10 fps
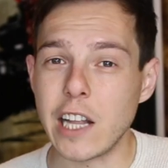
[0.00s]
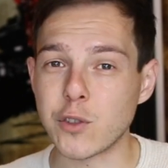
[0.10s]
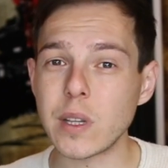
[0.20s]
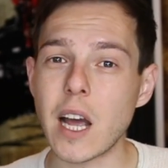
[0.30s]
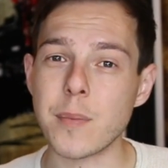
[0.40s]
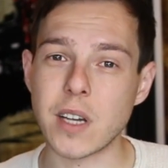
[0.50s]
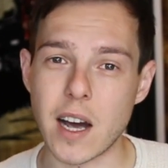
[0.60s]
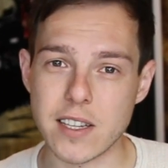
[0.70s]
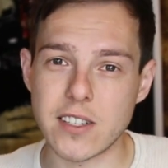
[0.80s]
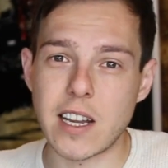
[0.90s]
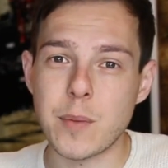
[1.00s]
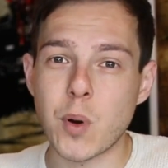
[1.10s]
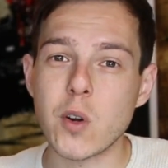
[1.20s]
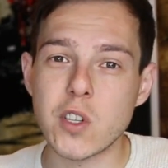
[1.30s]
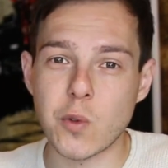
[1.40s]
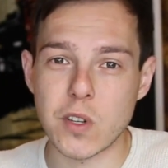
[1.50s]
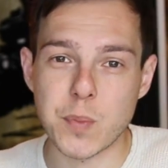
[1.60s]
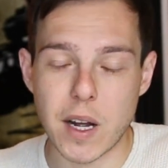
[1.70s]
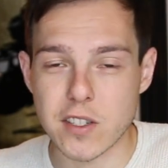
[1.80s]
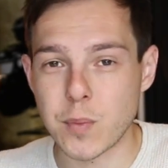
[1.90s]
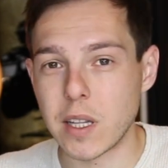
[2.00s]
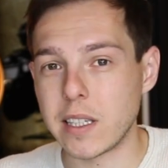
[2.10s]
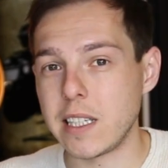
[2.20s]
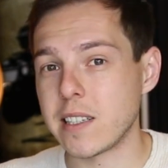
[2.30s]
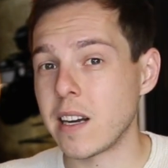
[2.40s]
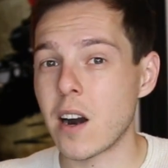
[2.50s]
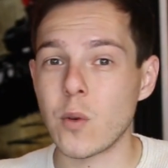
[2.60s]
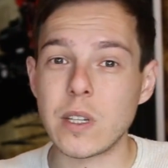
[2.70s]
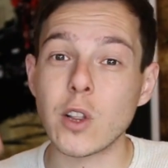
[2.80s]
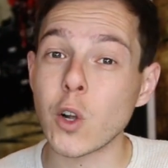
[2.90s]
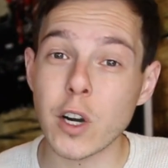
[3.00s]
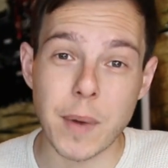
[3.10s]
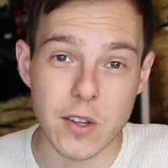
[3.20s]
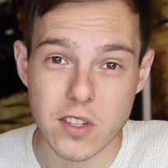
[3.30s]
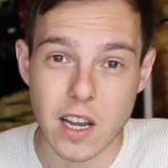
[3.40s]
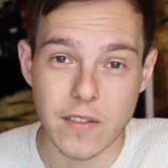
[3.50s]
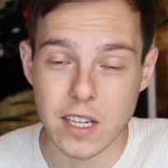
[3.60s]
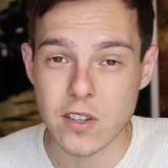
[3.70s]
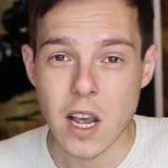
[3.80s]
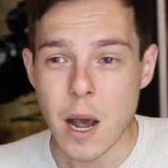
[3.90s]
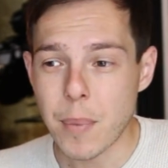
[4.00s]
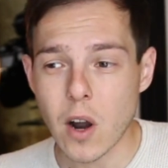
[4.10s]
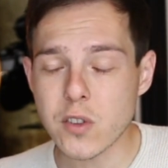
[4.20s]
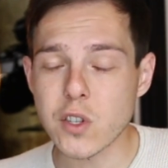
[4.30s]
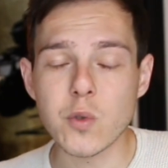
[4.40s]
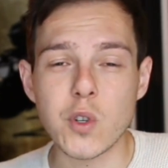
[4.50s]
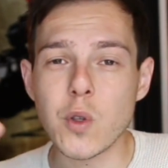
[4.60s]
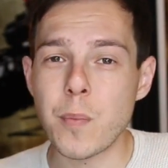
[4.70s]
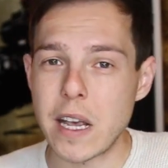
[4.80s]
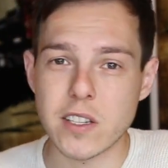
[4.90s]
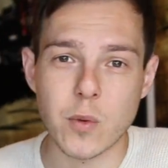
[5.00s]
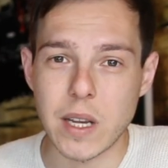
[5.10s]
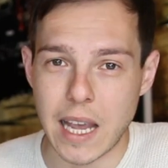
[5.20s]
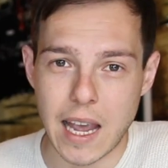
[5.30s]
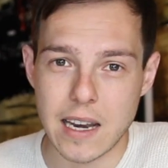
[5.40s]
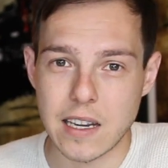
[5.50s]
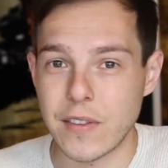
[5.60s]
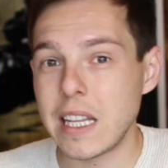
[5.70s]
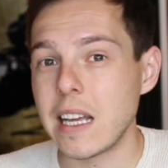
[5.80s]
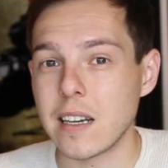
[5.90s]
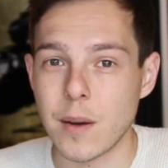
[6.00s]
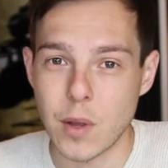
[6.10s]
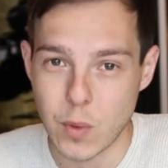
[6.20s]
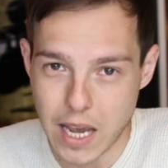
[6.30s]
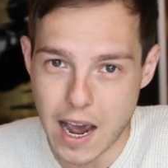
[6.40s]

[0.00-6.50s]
it's really up to us to take personal responsibility to not only learn about savings, but also do the best that we can given the income that we